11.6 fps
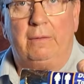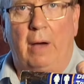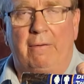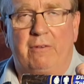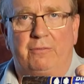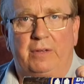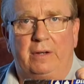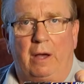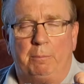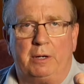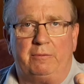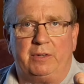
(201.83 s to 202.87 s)
I have a video. I'll
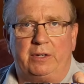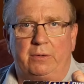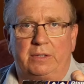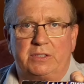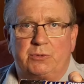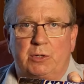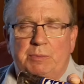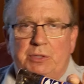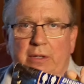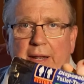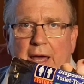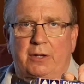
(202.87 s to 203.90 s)
put a video in the
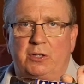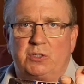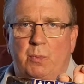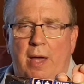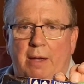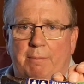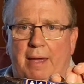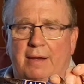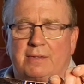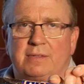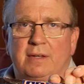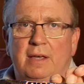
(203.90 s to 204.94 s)
description on how to use wag
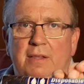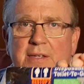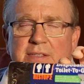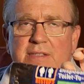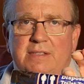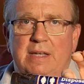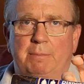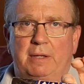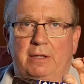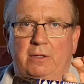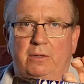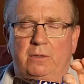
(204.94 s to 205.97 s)
bags. This is something
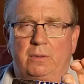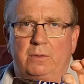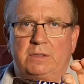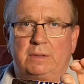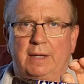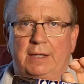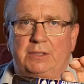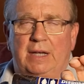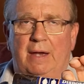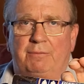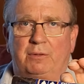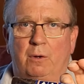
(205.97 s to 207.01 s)
that you use in case you
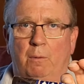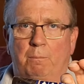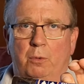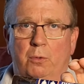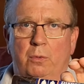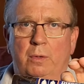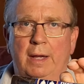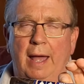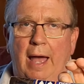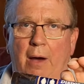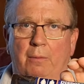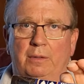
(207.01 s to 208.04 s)
have to go poo
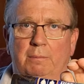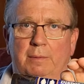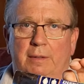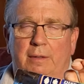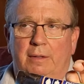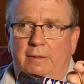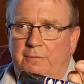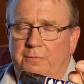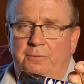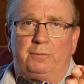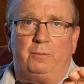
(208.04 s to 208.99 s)
out in the middle of